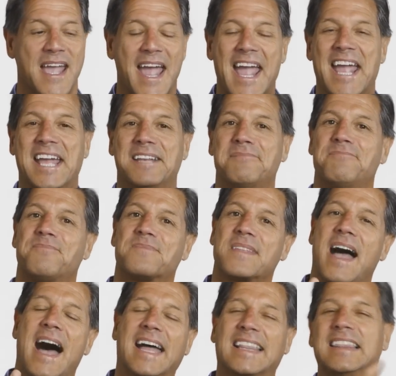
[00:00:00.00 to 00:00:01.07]
And
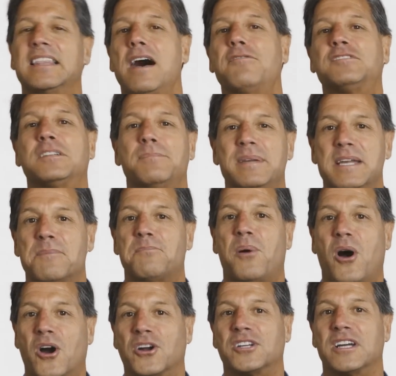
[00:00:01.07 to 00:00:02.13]
I'd love to be a
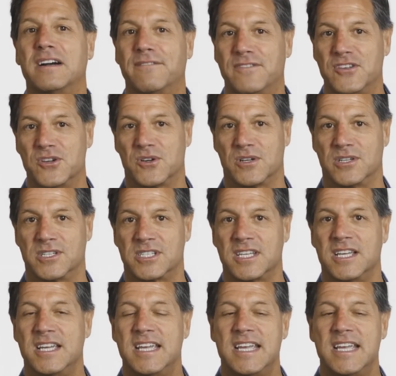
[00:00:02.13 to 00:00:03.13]
part of yours.